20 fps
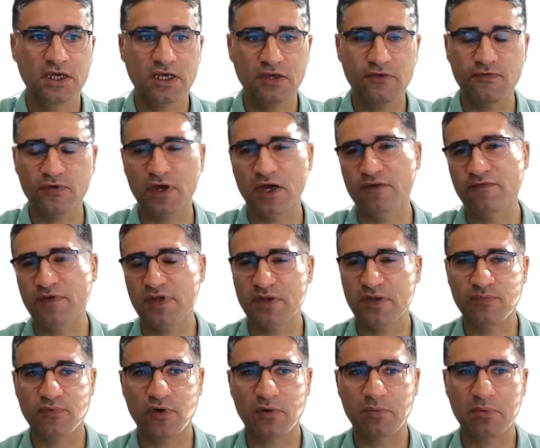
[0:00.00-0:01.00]
If you have
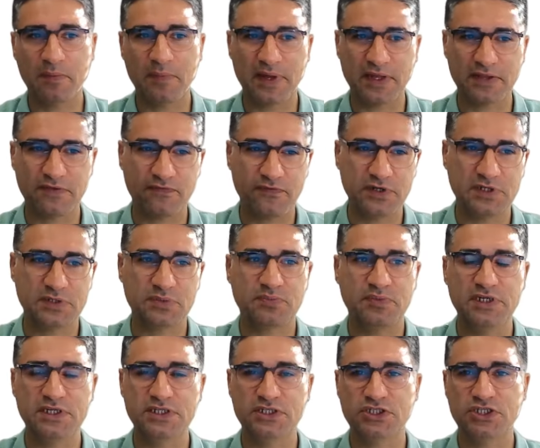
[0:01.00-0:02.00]
any problem at first,
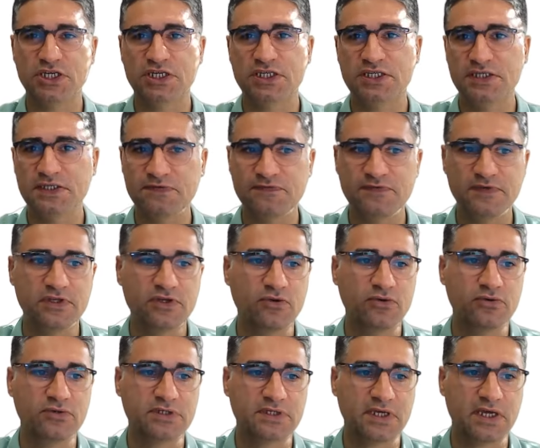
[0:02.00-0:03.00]
please check these
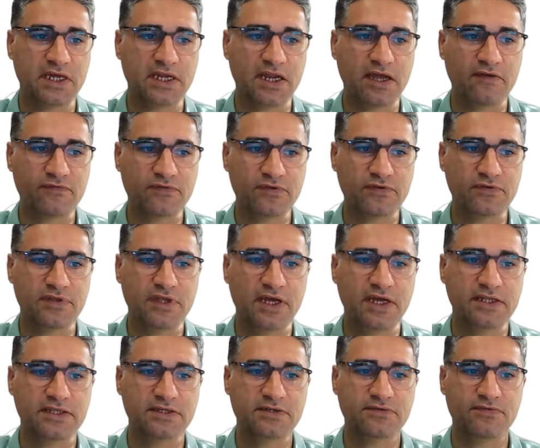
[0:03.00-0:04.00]
videos, and after
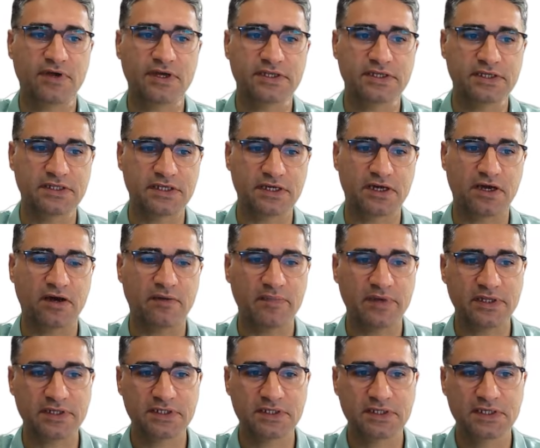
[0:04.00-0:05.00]
that, write in the
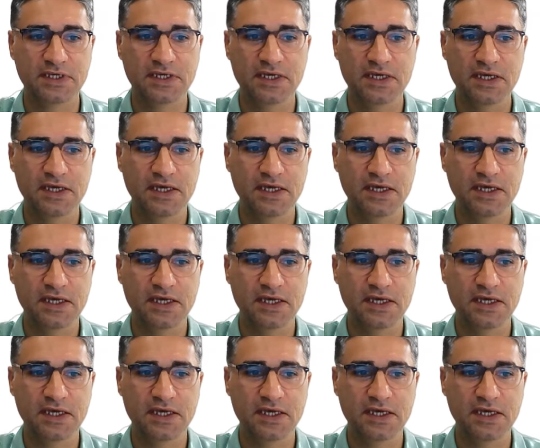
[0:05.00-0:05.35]
comments.